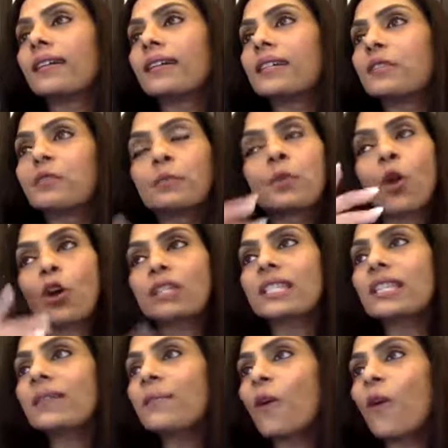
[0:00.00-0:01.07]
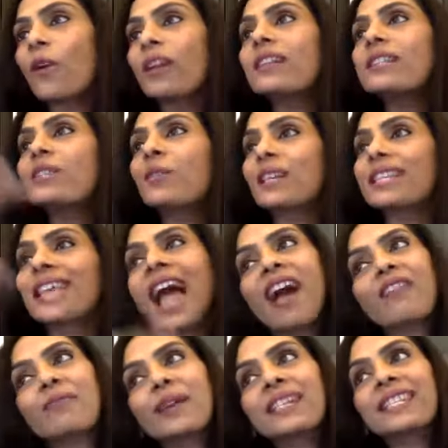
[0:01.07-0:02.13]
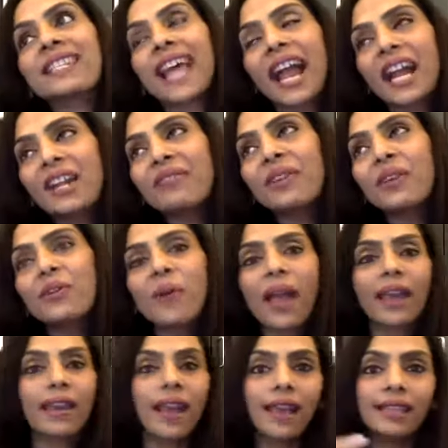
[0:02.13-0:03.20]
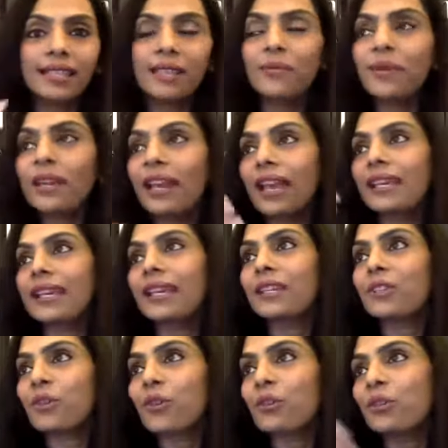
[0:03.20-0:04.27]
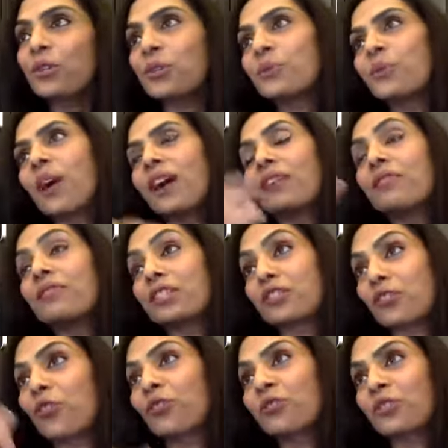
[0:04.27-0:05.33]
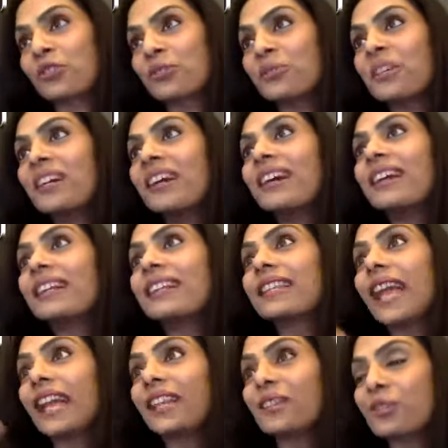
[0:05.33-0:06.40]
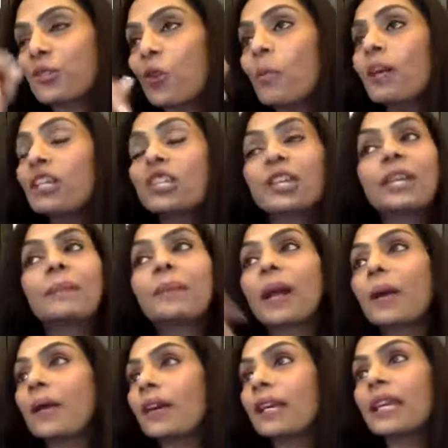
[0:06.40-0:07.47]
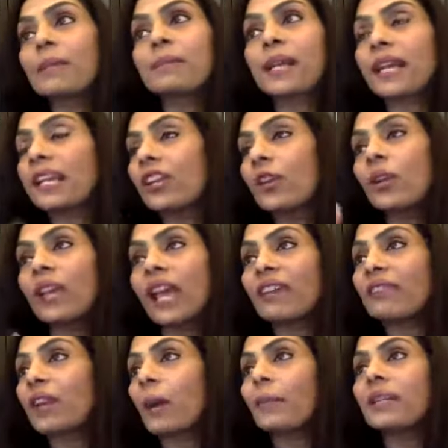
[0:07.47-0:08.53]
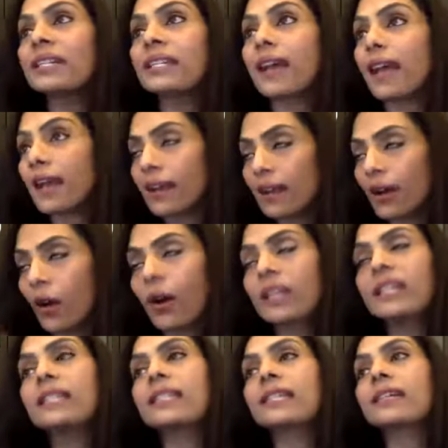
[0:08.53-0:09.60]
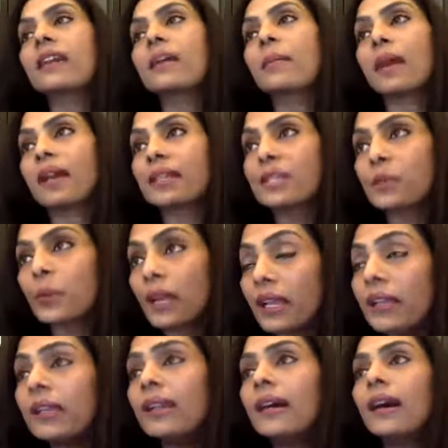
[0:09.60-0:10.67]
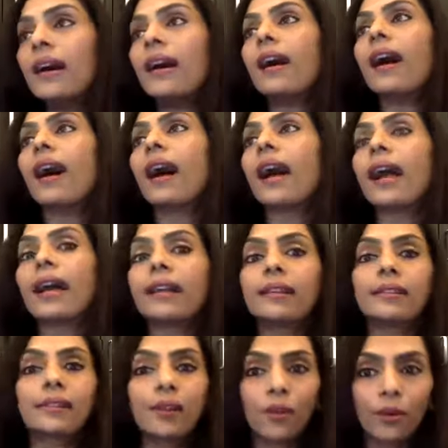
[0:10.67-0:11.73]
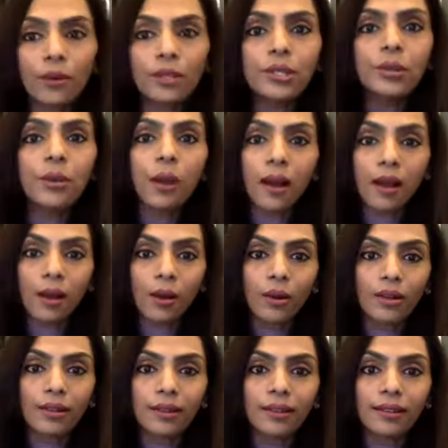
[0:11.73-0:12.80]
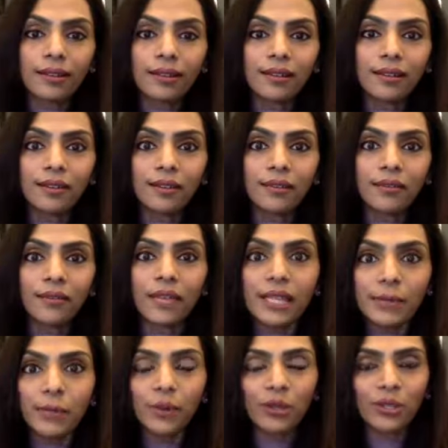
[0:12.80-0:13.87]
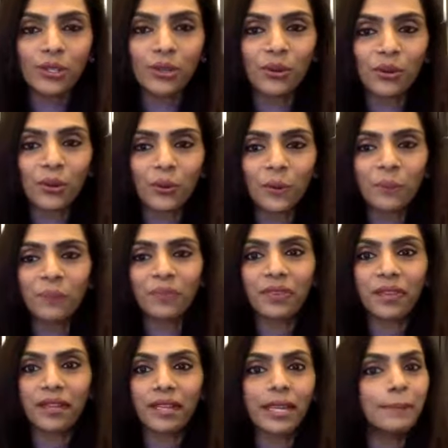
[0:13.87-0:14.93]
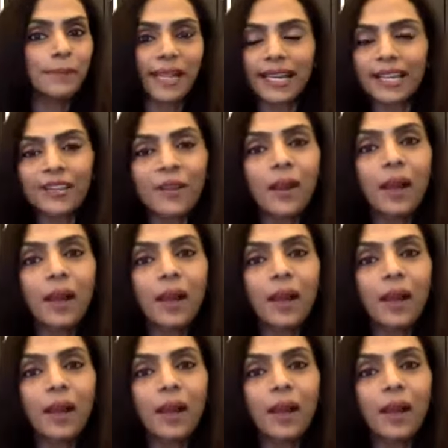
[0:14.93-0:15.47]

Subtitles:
it would be awesome. Or else you can have my side view, and as and when I can talk to you, I will talk to you. Thank you so much. Keep sending your live comments on Instagram as well, and also on Facebook. So keep sending your